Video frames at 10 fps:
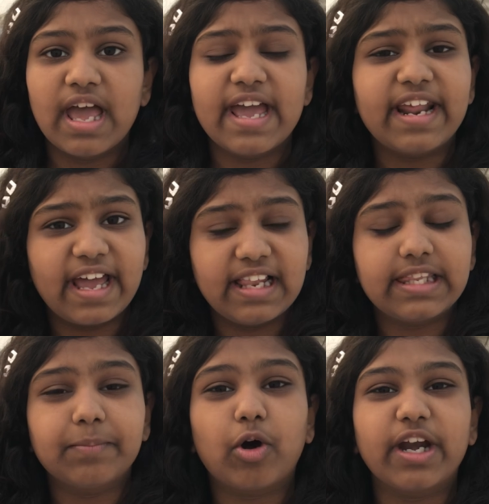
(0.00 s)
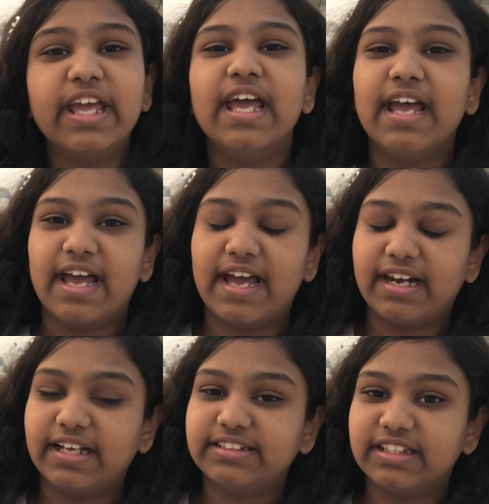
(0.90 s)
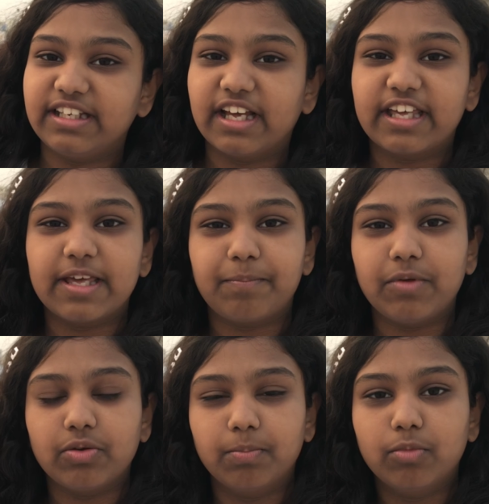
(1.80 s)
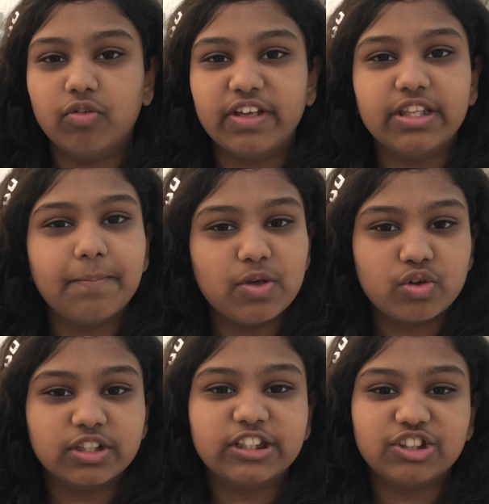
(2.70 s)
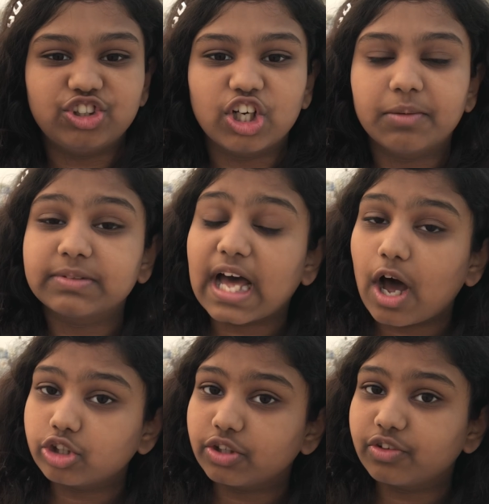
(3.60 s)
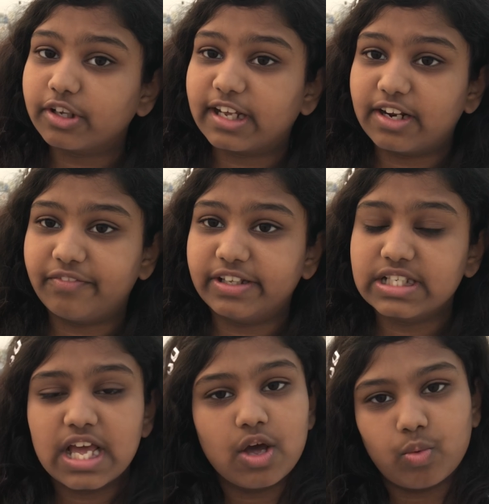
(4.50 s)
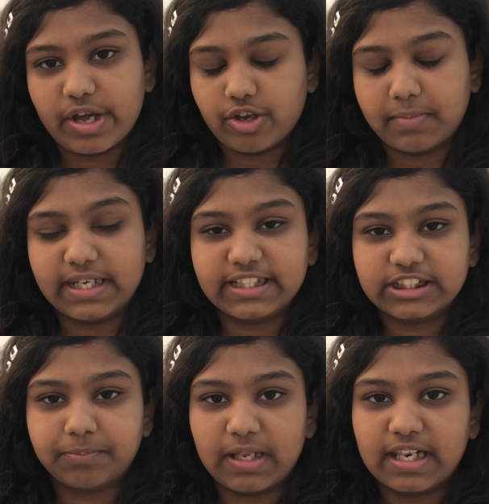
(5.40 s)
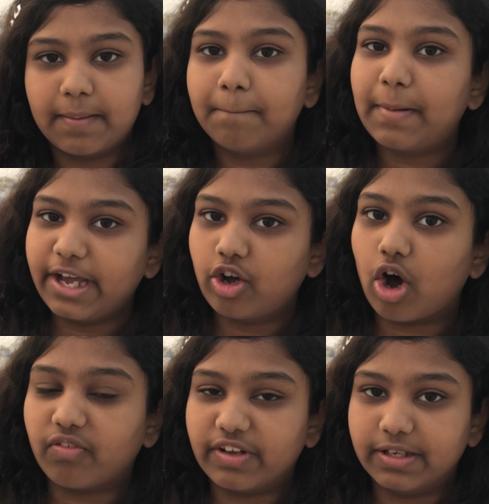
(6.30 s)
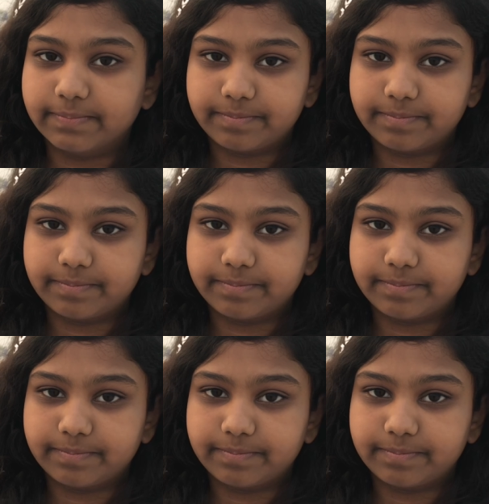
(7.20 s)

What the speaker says: In a healthy body, hair like cilia keep moving the mucus and germs out of your airways where you might expel them by coughing.